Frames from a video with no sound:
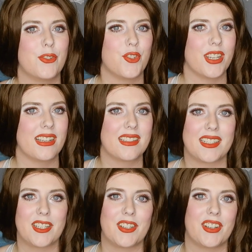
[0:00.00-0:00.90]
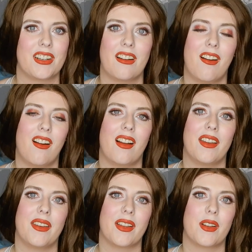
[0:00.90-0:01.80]
jigs dinner
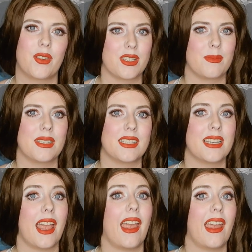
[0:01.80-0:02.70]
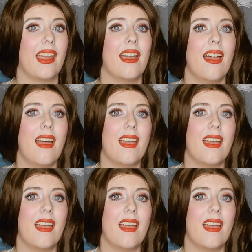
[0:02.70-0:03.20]
on Christmas Day